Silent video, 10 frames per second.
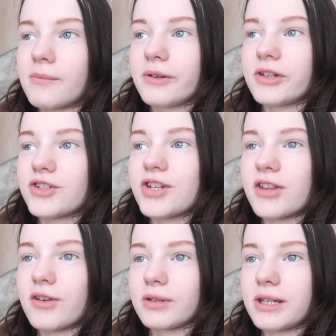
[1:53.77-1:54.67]
but this
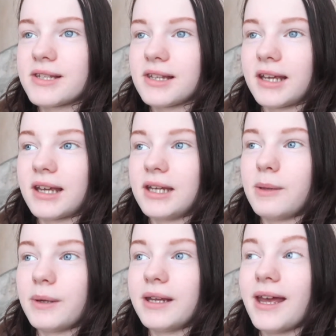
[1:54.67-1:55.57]
year they're releasing like an
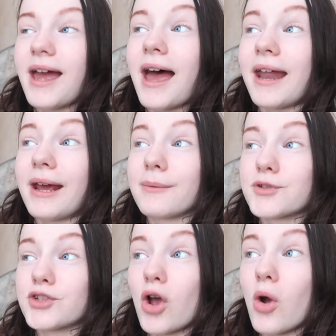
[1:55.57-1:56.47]
EP and I am
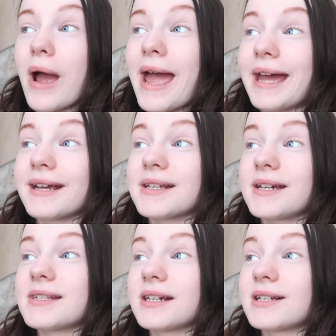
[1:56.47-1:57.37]
so
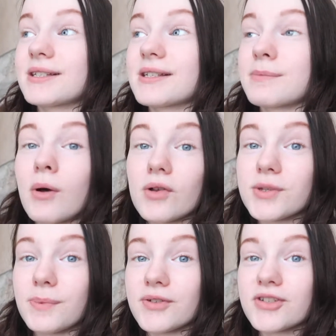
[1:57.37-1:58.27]
excited because there's
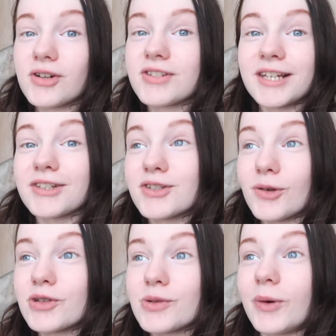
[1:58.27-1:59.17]
multiple songs, like there's
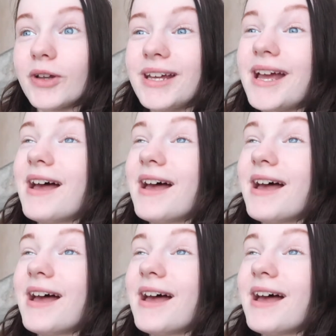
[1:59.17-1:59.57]
not just one.